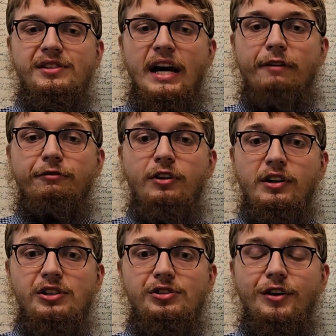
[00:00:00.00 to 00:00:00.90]
to have full
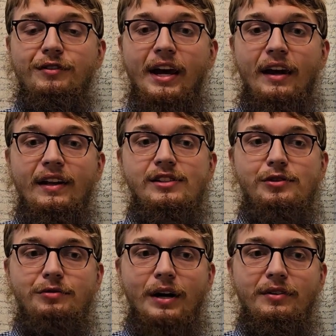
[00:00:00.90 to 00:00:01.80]
control of the aliens
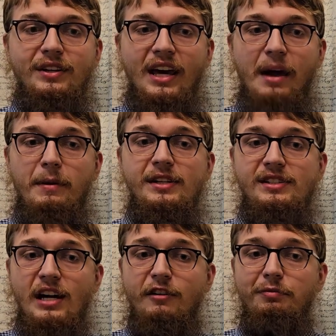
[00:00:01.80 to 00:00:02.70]
throughout the game
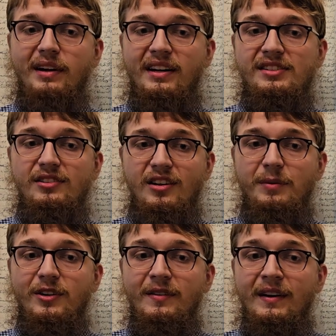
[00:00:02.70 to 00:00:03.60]
instead of playing as
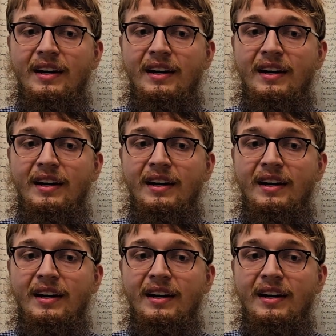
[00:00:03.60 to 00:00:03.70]
normal.